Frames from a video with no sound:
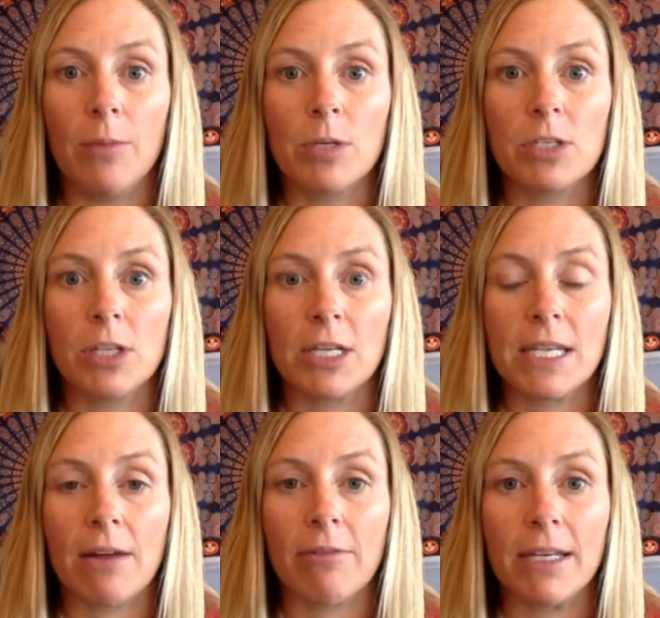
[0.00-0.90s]
which
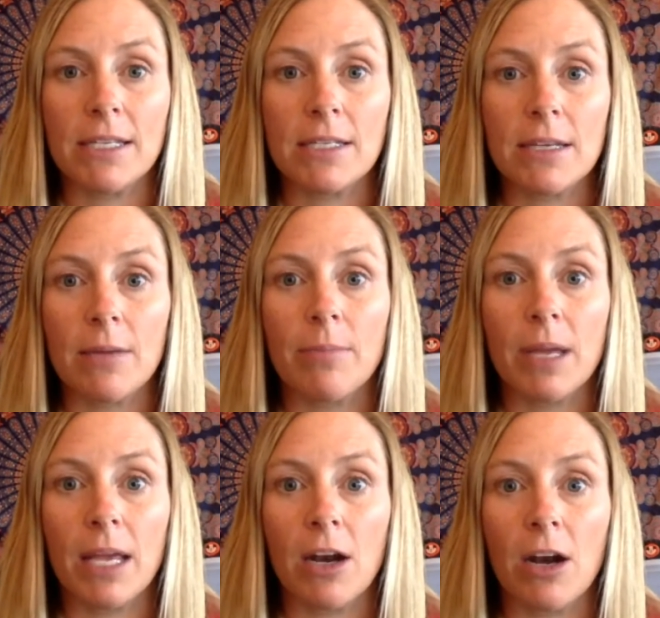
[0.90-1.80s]
looks at racism
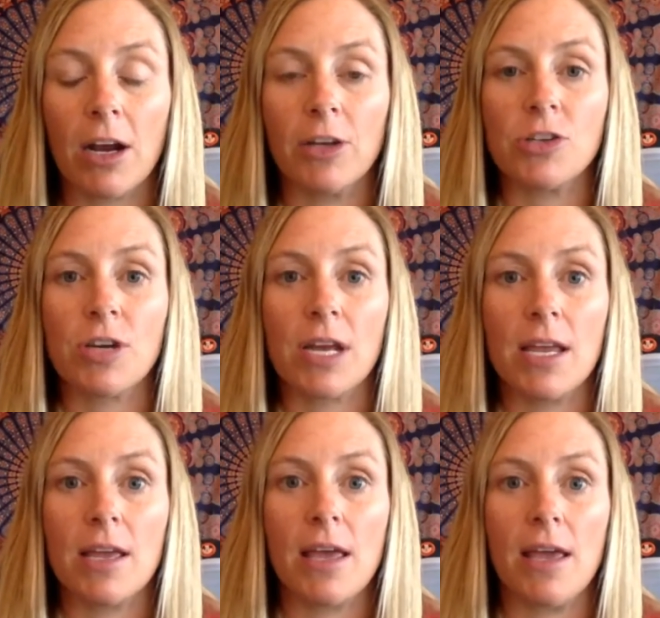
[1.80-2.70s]
in our
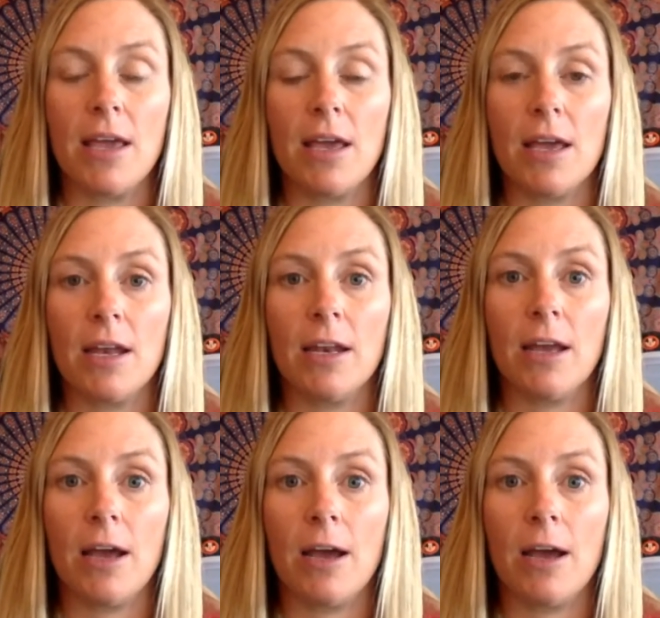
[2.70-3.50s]
country and